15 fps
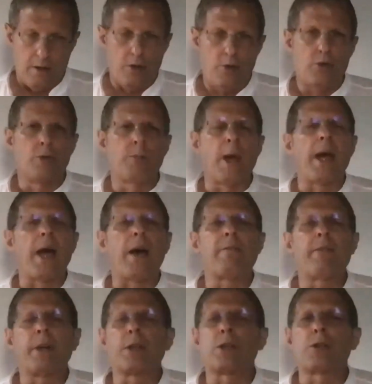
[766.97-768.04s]
You may have
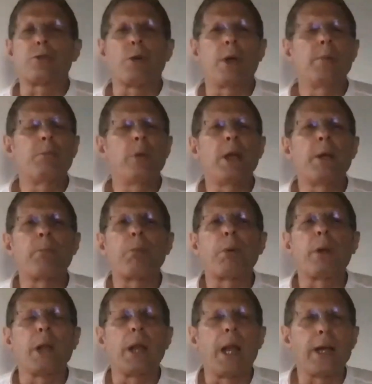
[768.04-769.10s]
extremely
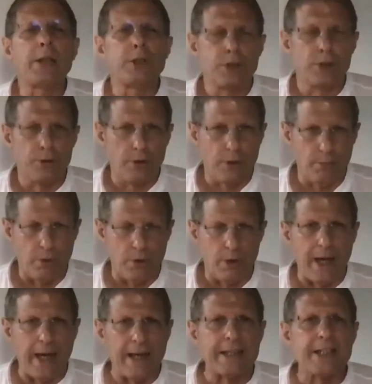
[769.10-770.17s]
pleasurable,
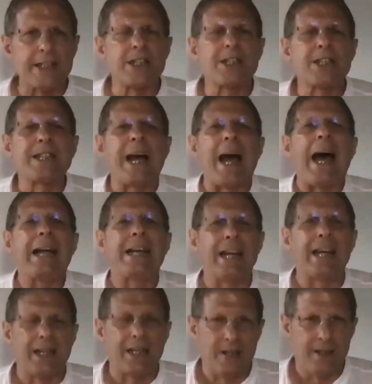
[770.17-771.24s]

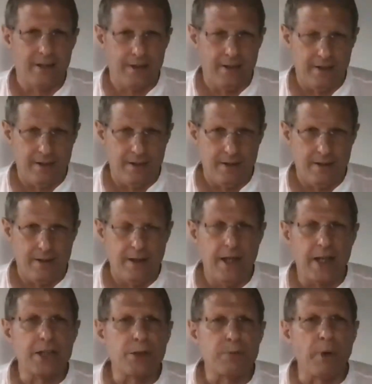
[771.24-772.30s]
ecstatic
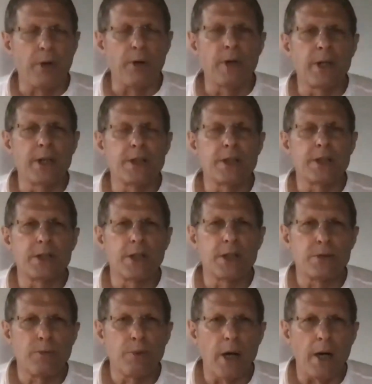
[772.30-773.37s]
experiences as
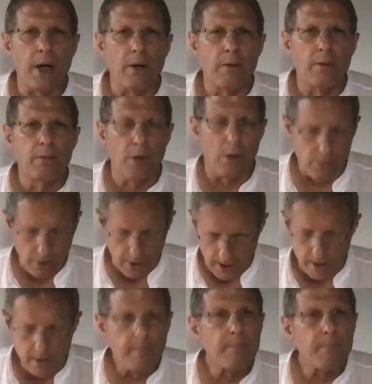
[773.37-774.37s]
well. Okay.